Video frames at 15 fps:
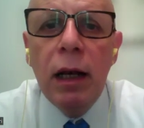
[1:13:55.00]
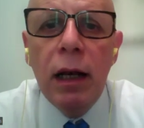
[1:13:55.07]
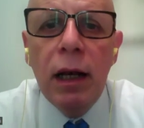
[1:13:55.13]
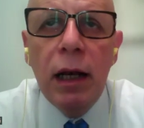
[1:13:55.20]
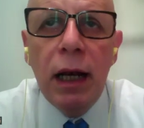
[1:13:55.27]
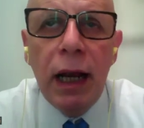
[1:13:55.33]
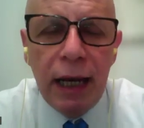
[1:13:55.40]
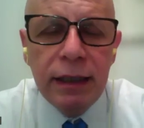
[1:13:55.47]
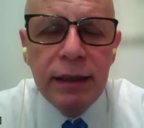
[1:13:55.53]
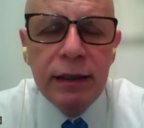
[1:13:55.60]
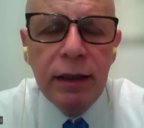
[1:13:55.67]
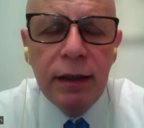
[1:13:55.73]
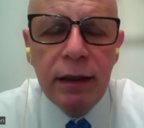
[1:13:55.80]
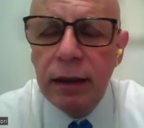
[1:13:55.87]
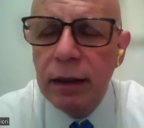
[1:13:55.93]

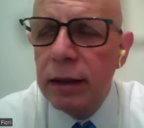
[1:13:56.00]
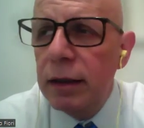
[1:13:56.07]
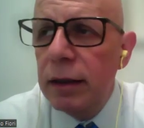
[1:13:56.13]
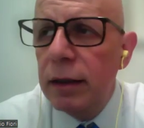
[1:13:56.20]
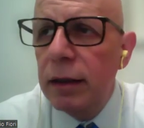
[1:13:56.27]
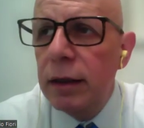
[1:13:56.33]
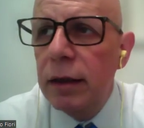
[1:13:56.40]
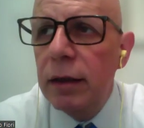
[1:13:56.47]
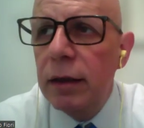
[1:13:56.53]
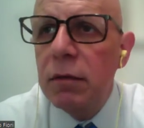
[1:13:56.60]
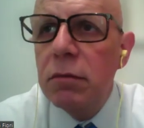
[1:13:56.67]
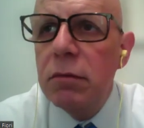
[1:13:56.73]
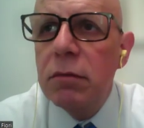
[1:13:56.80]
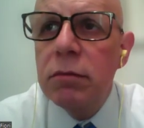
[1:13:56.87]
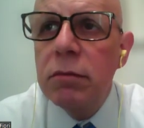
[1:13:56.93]
Later,
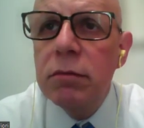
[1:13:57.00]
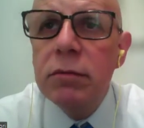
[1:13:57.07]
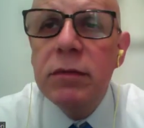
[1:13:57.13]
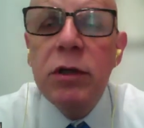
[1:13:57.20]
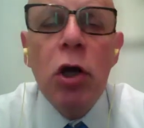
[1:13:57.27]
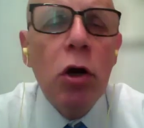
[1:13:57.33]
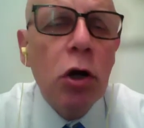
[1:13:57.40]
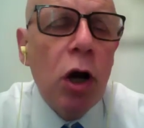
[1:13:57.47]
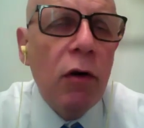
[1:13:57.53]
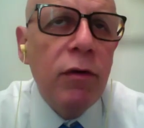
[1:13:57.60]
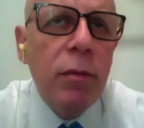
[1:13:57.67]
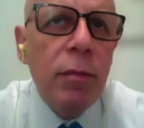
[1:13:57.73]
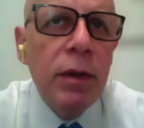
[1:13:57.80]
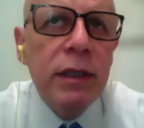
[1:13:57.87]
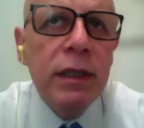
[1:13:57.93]
your
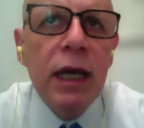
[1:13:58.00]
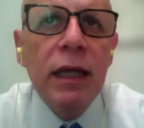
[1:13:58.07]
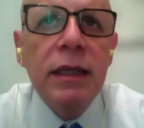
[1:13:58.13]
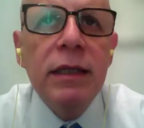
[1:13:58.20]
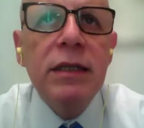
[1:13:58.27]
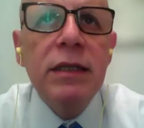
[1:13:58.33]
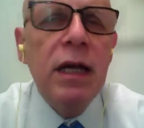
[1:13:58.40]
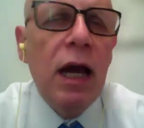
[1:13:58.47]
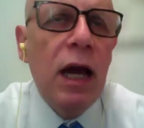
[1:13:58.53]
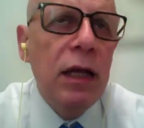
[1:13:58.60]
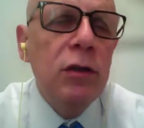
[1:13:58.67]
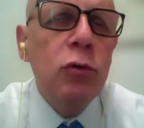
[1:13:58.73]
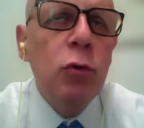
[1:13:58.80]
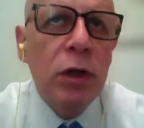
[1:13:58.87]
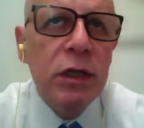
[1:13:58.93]
government can
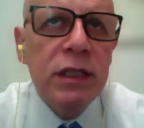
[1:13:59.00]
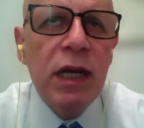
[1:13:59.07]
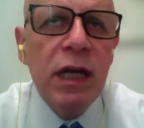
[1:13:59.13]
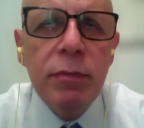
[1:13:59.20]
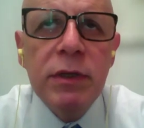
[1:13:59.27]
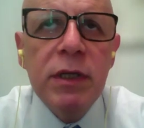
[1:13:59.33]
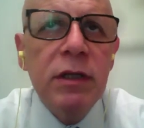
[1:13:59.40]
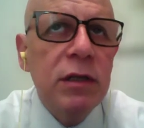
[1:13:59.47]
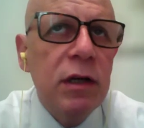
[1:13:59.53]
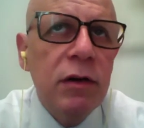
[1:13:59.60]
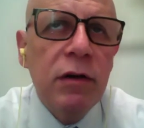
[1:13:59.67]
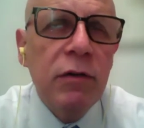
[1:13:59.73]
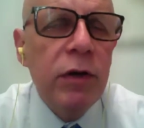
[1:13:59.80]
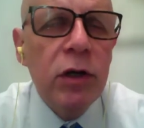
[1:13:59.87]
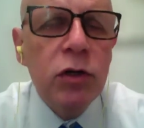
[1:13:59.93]
decide to accept this
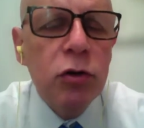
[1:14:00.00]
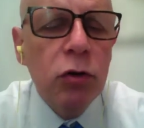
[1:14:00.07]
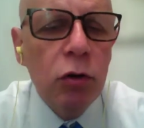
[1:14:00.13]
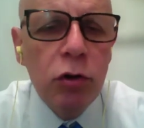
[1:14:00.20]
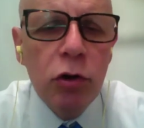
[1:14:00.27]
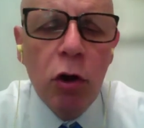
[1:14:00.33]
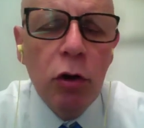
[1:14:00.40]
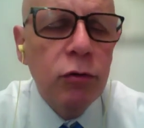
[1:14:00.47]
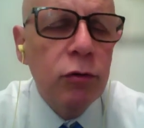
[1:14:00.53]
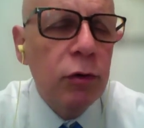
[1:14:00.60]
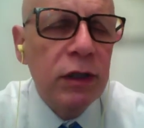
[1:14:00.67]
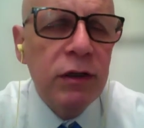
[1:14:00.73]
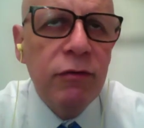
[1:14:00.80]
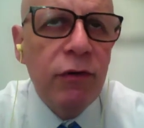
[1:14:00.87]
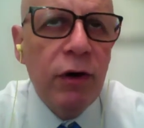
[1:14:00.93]
reservation or not,
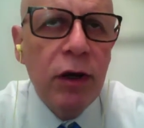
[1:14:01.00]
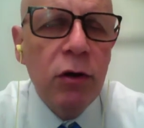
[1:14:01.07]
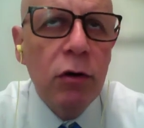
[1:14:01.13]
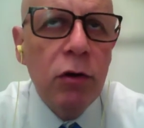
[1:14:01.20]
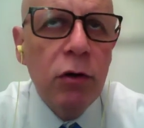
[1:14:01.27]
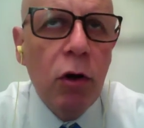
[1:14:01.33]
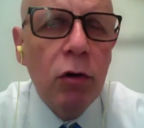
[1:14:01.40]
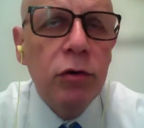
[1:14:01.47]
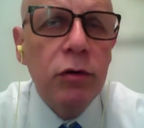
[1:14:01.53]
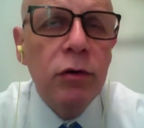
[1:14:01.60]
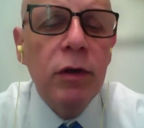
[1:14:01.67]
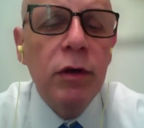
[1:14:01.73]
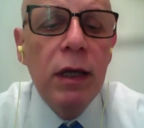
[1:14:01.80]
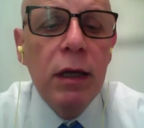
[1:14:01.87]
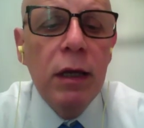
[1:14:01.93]
ratify or not.
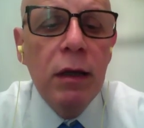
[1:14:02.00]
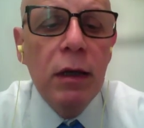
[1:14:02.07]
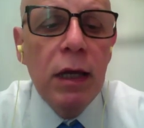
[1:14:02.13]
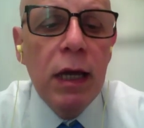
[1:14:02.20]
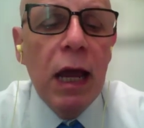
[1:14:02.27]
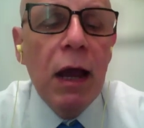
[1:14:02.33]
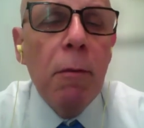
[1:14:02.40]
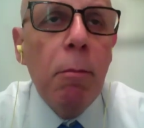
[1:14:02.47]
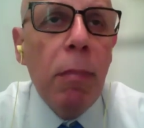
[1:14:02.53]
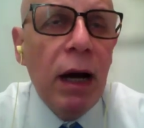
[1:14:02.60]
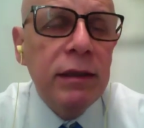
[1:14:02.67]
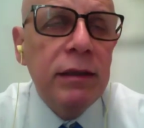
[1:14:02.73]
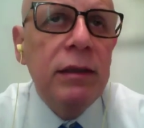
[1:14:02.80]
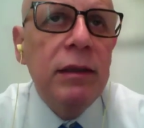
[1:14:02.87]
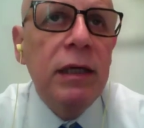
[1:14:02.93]

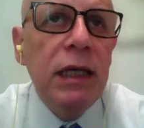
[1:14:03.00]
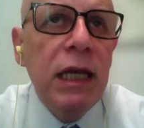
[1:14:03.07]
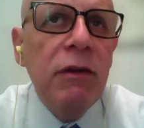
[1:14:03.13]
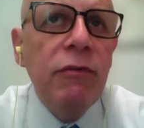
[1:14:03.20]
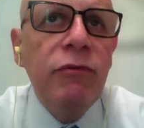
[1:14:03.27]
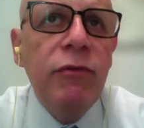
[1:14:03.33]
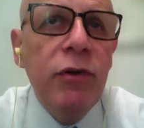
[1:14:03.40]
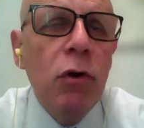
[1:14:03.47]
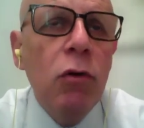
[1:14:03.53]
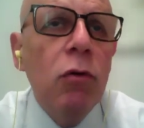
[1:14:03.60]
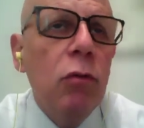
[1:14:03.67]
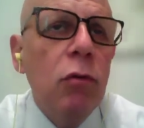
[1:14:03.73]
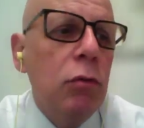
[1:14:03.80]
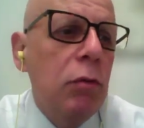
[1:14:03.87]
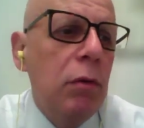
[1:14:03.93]
But if
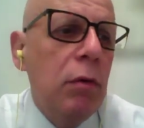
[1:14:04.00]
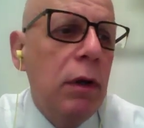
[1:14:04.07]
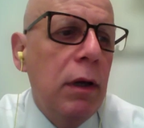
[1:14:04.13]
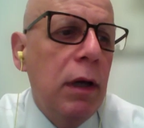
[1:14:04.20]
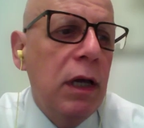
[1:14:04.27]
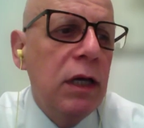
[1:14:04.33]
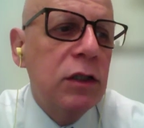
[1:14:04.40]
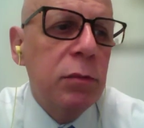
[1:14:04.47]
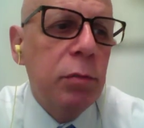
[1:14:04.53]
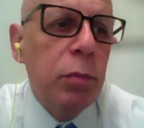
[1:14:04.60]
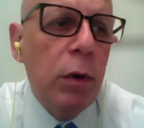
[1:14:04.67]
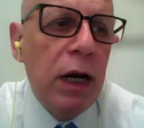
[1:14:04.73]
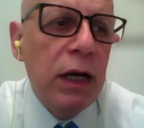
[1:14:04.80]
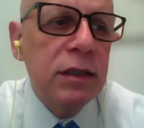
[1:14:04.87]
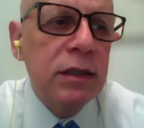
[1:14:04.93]
you
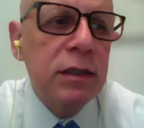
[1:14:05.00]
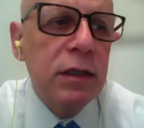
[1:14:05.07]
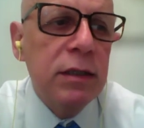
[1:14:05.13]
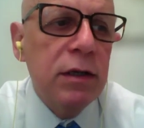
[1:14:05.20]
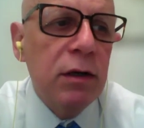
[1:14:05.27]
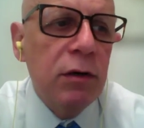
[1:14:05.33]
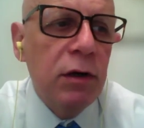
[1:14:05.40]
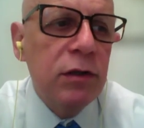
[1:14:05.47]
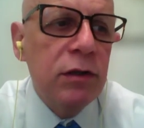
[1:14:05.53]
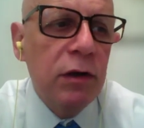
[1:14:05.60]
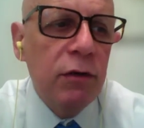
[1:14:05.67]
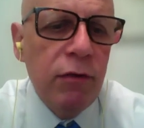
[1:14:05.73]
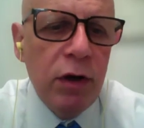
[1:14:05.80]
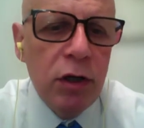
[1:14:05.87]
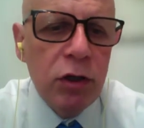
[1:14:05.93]
express the
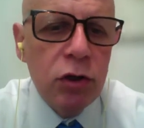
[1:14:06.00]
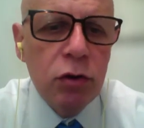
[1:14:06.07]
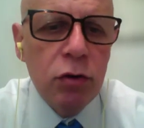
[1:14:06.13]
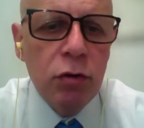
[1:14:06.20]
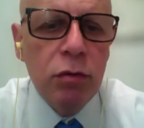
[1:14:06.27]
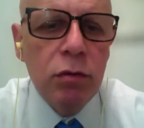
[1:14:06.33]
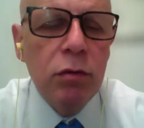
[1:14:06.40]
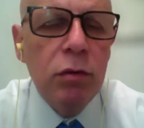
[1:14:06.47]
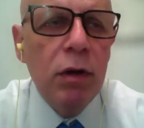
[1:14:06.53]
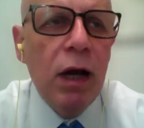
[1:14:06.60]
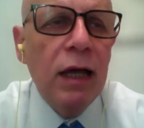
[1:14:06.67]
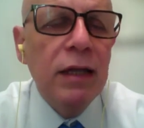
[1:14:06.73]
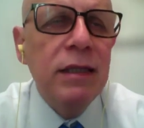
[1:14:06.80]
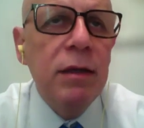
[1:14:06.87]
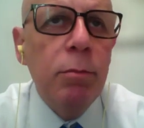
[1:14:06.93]
reservation
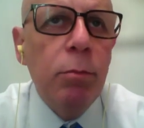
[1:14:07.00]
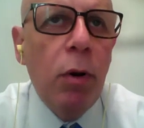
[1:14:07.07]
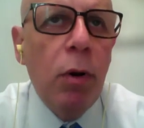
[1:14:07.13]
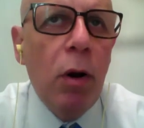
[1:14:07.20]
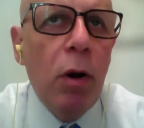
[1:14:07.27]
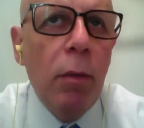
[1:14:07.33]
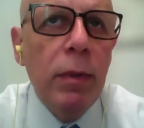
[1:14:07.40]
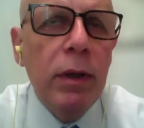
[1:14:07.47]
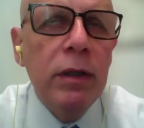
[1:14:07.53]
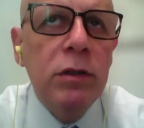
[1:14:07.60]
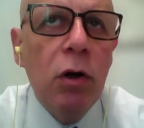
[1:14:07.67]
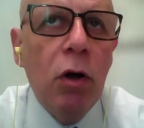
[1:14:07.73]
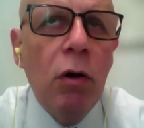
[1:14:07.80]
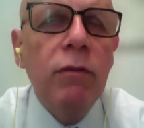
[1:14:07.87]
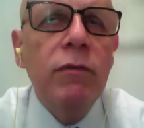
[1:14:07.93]
at the moment
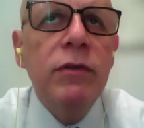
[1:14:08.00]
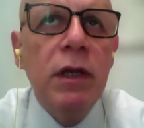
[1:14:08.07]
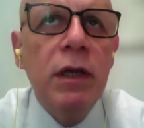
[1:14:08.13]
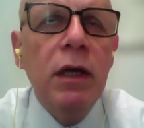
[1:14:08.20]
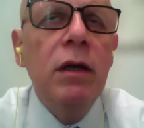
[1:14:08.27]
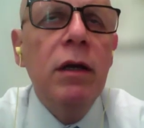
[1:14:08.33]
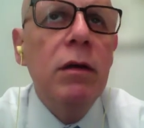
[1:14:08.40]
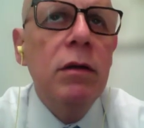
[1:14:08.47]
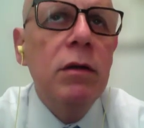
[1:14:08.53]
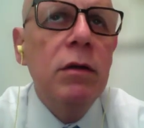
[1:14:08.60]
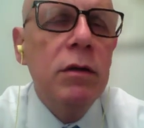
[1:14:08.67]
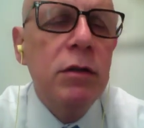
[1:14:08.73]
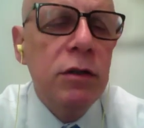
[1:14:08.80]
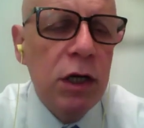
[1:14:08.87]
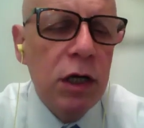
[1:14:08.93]
of the
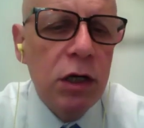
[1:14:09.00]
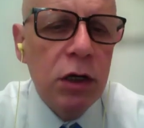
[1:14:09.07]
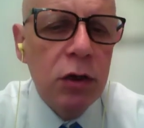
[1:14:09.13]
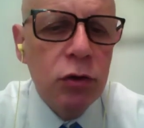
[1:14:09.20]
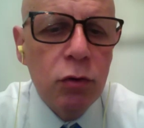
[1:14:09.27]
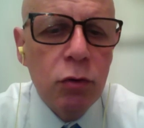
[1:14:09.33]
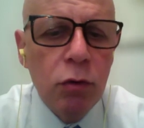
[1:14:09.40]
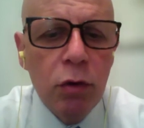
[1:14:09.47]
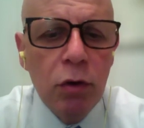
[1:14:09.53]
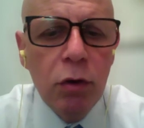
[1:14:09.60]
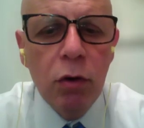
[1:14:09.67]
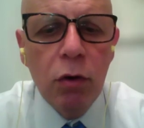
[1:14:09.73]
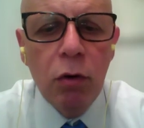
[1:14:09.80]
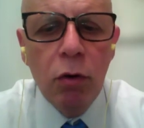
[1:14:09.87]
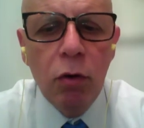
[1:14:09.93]
signature
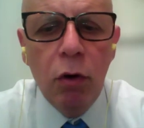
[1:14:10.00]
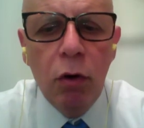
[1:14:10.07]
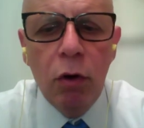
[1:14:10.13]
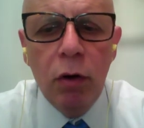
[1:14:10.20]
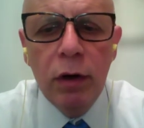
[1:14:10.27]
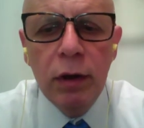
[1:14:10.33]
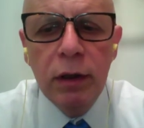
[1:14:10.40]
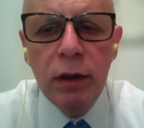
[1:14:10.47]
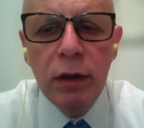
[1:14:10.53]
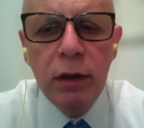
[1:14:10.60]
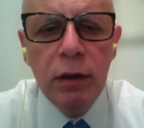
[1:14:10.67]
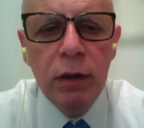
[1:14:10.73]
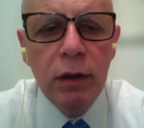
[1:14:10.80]
or